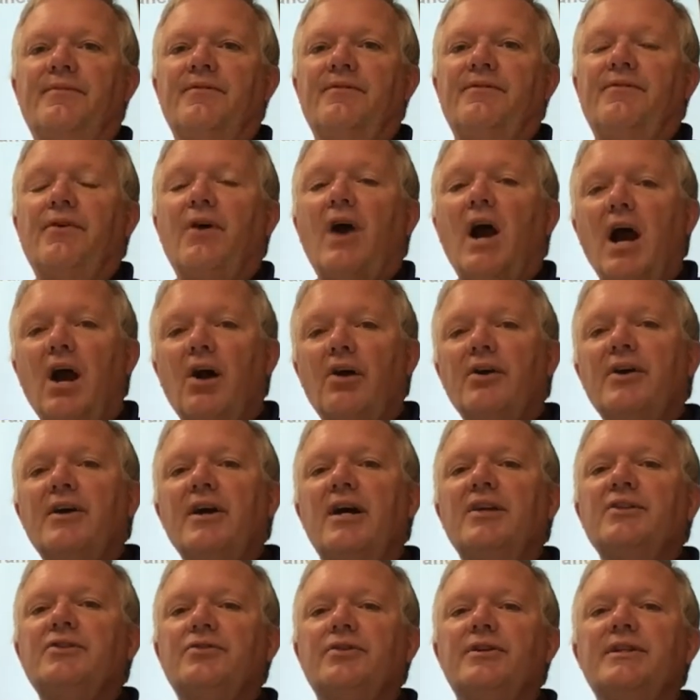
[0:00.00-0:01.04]
for our
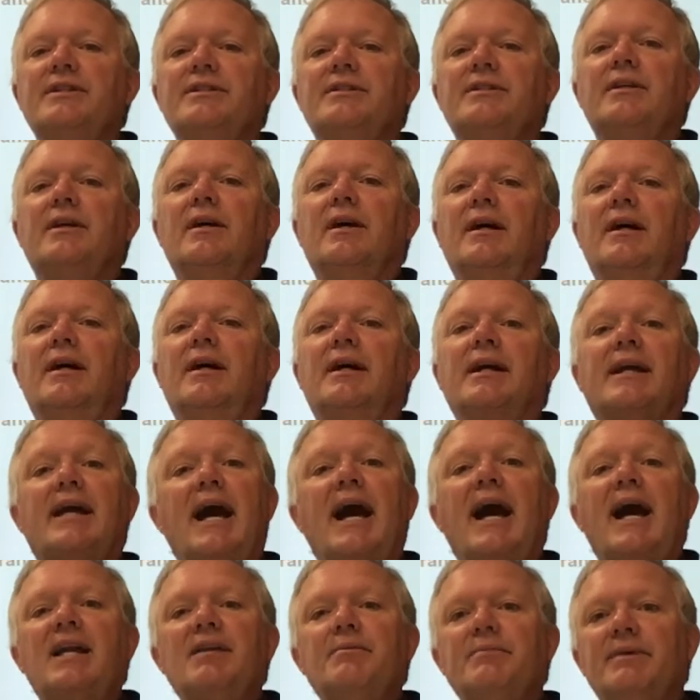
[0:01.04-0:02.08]
country's
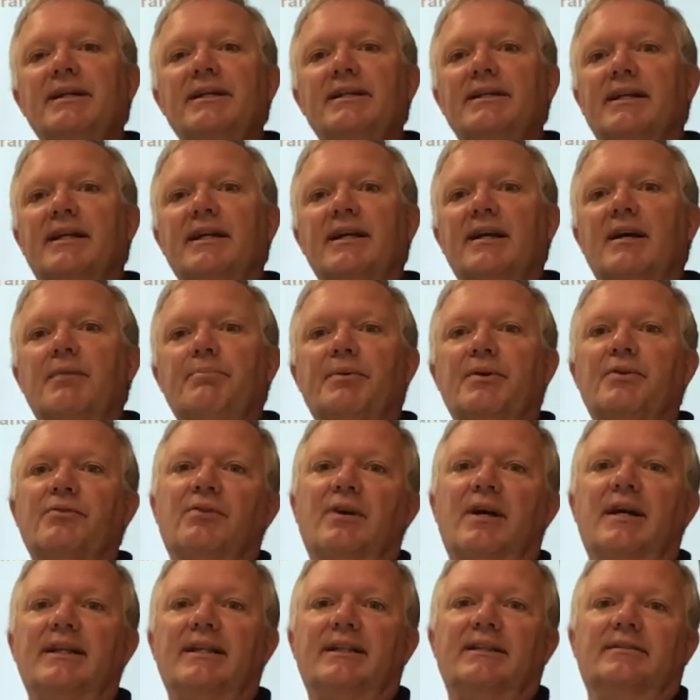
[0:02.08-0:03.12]
economy to get up and
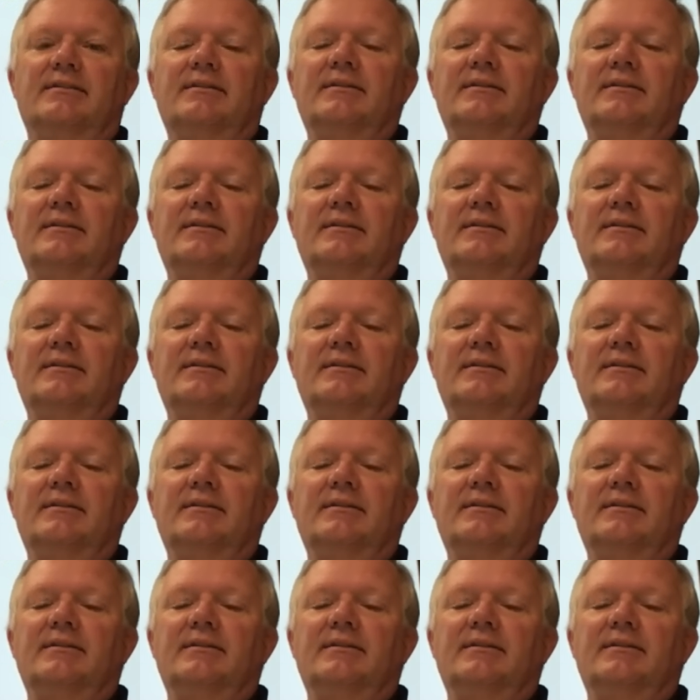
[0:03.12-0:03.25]
running.